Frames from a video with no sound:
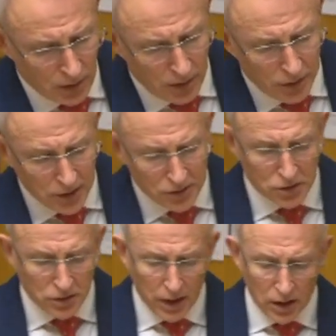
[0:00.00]
These
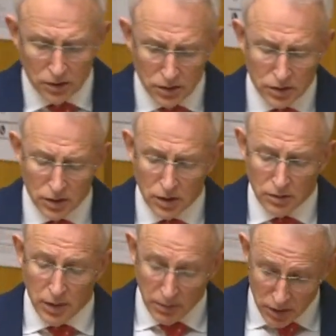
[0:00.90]
Australians,
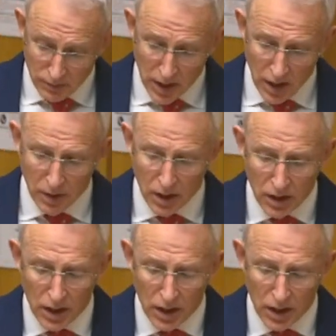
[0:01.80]
members of the Armenian